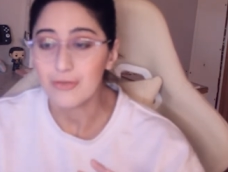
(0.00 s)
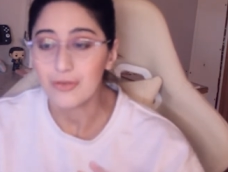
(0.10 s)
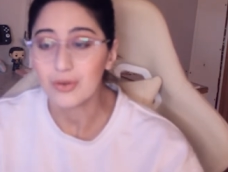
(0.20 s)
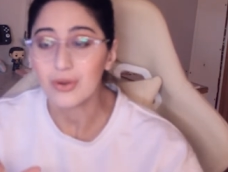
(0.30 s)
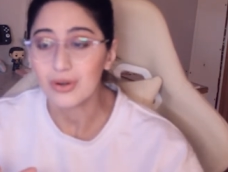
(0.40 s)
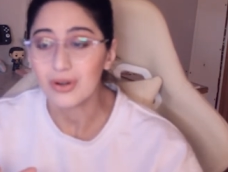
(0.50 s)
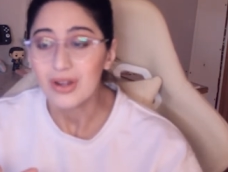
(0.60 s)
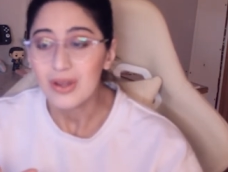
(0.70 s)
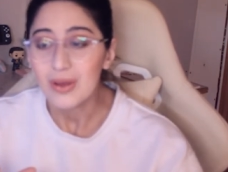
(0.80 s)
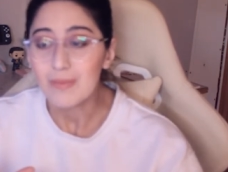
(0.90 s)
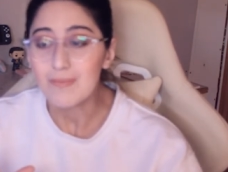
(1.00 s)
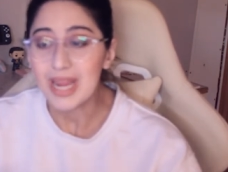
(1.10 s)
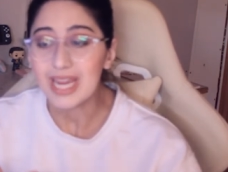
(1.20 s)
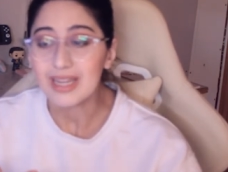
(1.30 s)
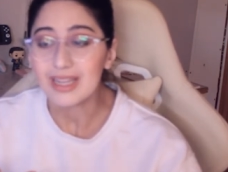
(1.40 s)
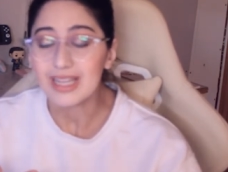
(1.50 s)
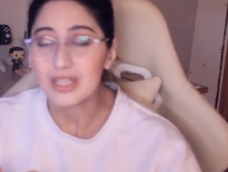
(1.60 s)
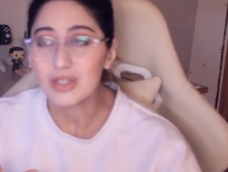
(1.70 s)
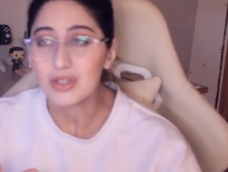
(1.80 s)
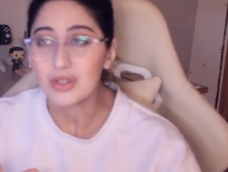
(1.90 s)
further made
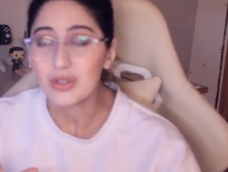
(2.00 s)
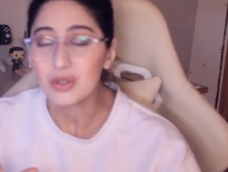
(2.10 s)
it just